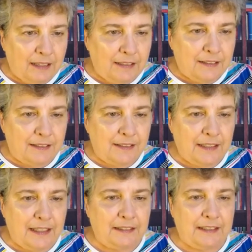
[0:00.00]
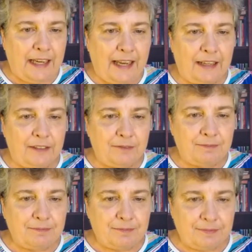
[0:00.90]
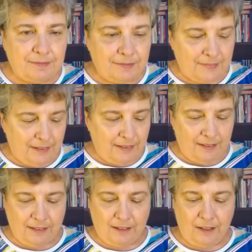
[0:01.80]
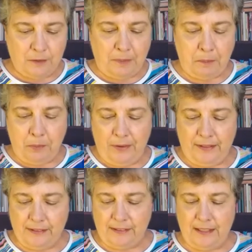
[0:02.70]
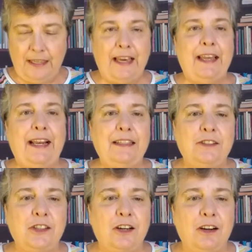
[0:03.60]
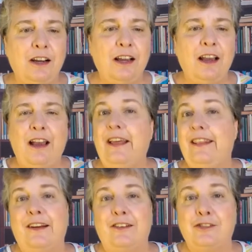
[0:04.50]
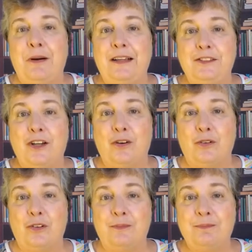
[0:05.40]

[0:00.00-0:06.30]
C10. Close my parenthesis, hit enter, and there's my total.